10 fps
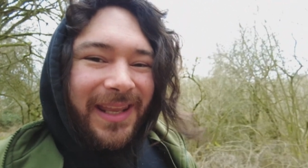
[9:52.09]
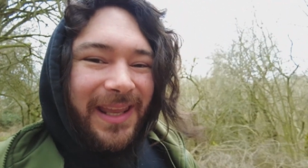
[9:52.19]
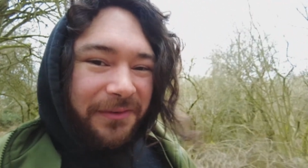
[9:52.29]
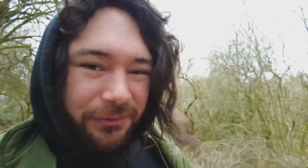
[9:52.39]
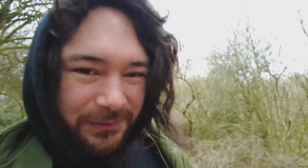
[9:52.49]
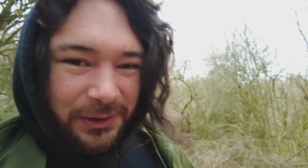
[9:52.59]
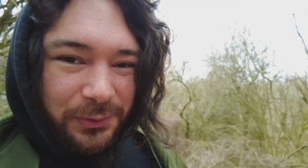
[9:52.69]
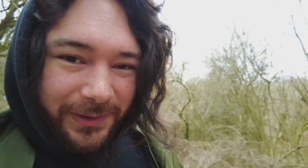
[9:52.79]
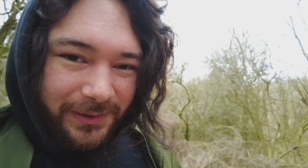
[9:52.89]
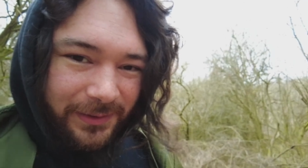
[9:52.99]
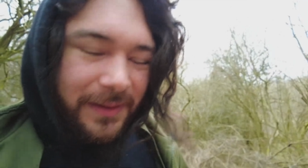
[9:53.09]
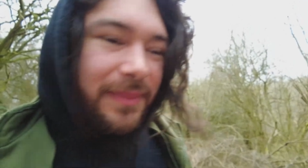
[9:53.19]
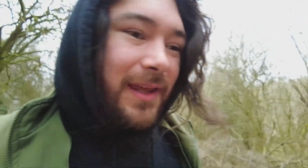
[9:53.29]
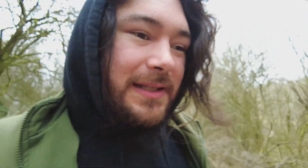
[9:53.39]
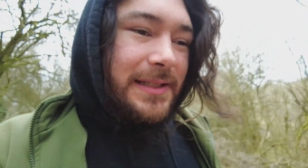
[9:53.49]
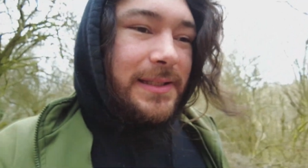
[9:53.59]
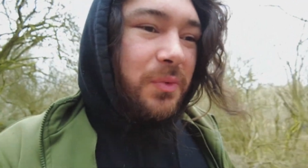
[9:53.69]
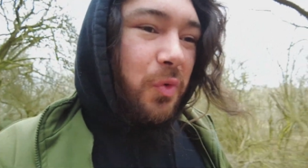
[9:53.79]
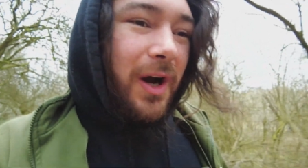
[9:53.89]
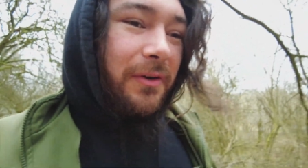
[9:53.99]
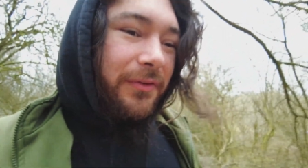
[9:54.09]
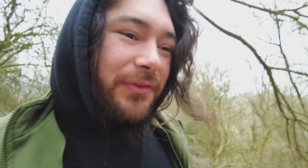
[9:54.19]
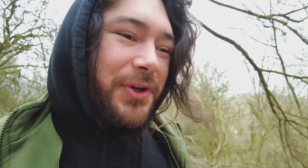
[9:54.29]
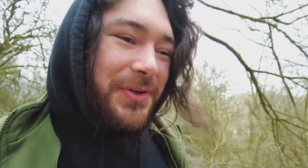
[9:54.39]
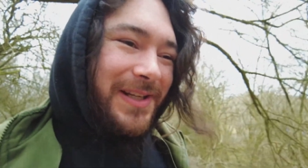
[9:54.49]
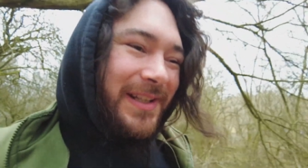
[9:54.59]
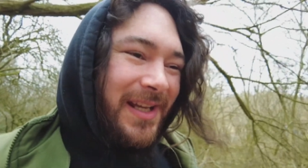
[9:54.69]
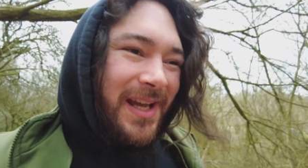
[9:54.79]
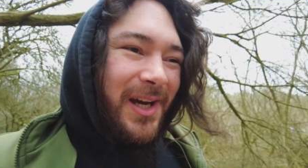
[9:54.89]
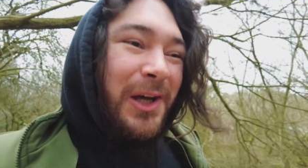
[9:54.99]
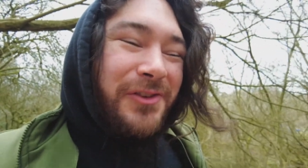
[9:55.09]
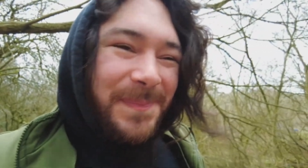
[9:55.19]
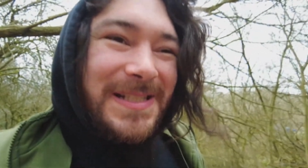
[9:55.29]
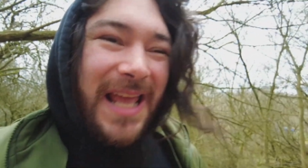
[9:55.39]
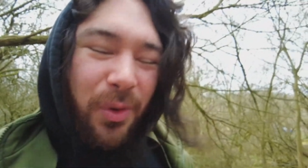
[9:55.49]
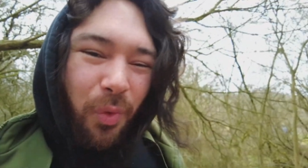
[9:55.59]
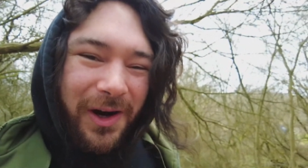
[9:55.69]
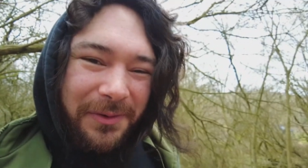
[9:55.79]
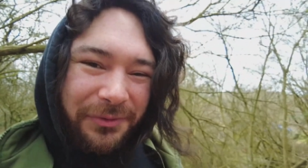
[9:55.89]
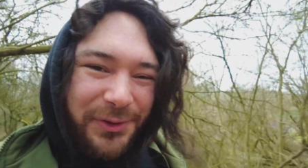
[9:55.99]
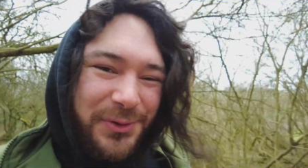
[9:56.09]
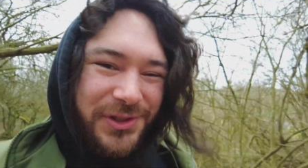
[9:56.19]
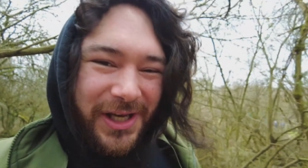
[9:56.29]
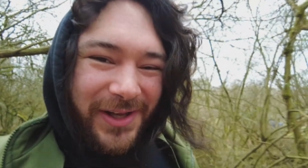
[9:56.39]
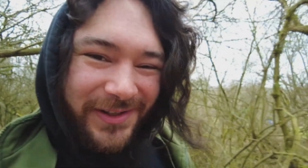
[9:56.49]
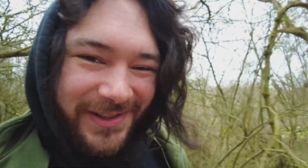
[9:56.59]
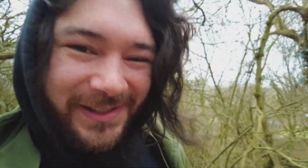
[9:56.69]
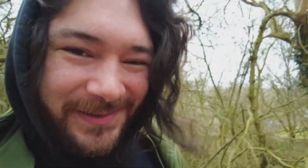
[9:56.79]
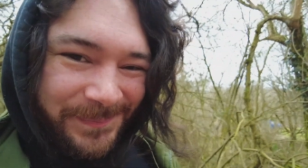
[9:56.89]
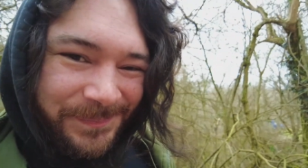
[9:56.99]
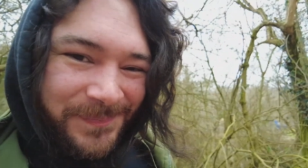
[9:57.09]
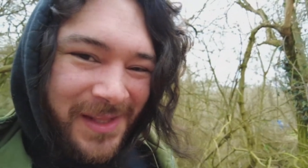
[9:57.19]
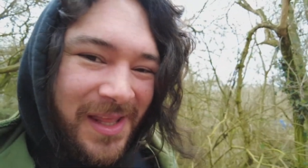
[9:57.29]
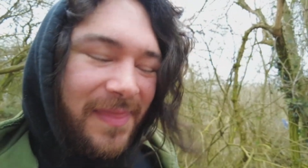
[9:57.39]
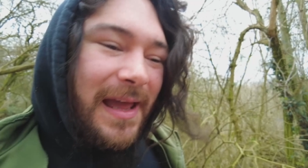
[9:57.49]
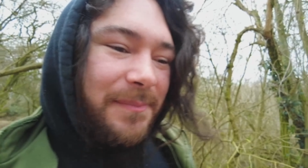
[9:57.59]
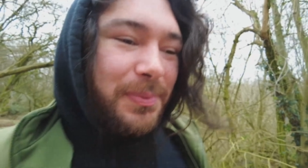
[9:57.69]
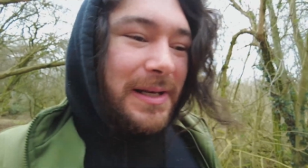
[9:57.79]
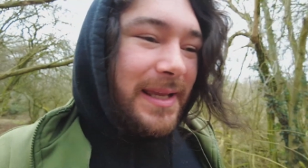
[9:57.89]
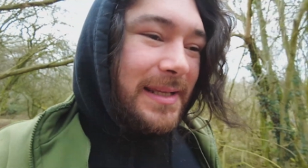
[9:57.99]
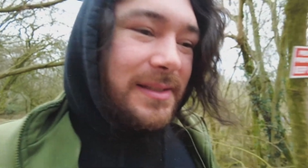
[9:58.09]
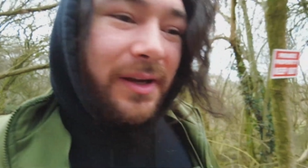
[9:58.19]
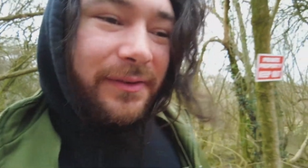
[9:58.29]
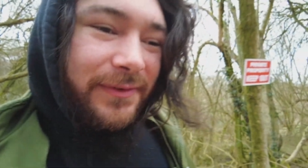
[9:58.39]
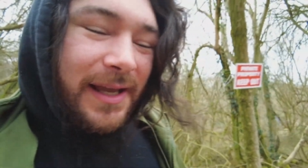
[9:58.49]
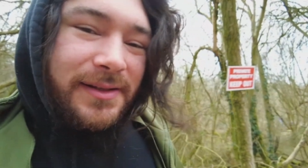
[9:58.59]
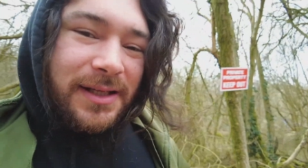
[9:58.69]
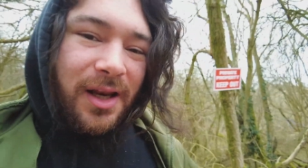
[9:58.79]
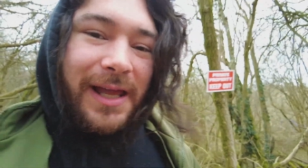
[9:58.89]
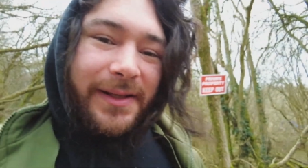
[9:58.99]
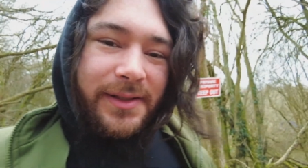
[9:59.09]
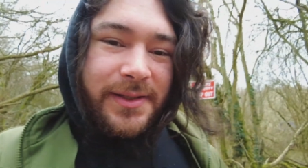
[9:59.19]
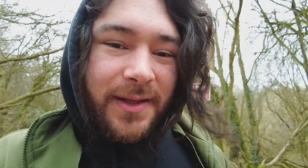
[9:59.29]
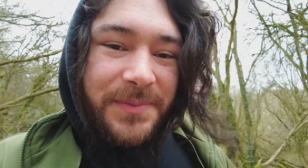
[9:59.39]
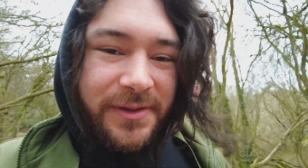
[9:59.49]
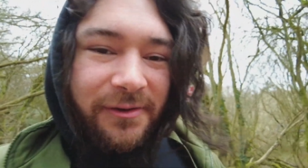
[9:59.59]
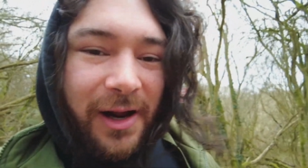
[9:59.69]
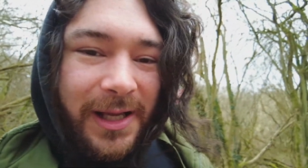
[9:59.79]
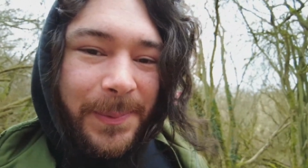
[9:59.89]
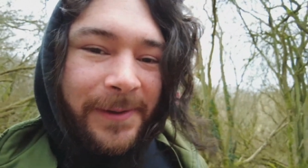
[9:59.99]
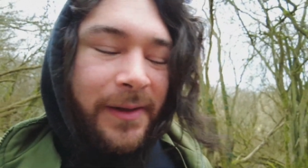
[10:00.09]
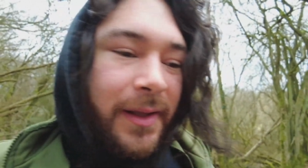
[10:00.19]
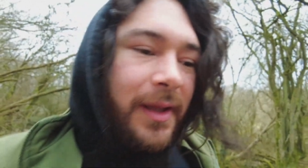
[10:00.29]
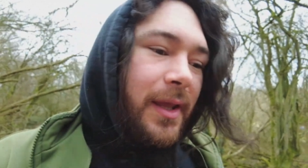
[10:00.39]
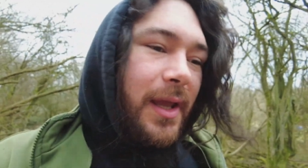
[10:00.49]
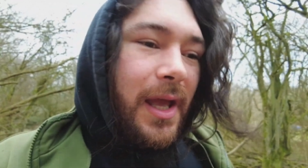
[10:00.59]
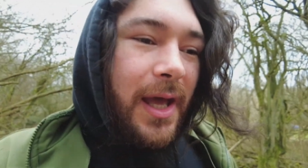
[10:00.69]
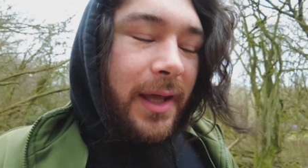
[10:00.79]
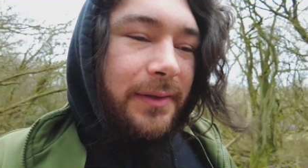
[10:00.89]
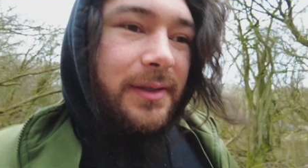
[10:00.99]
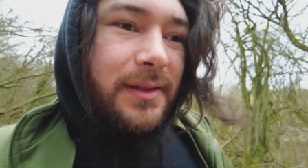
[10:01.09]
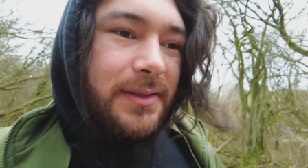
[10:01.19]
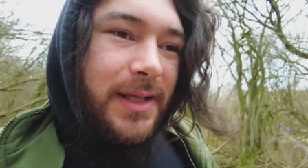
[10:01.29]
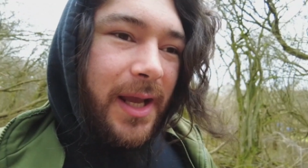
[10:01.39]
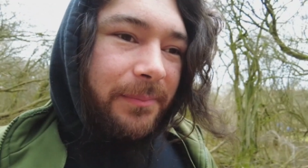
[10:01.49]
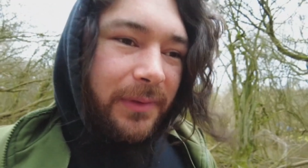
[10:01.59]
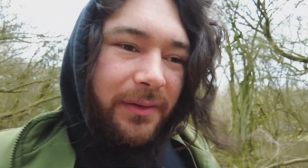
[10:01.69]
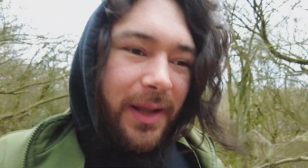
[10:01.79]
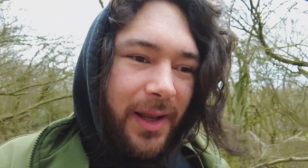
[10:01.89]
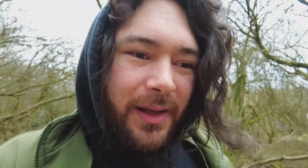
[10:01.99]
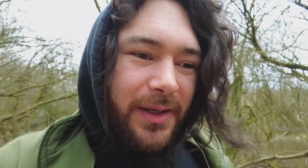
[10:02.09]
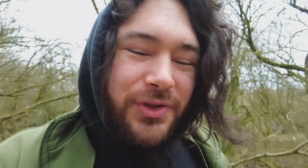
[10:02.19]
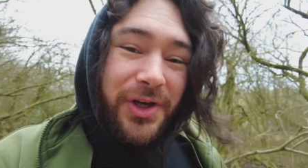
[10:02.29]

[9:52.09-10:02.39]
in following this wild food, 100% wild food journey, then please don't forget to like, subscribe, and um, and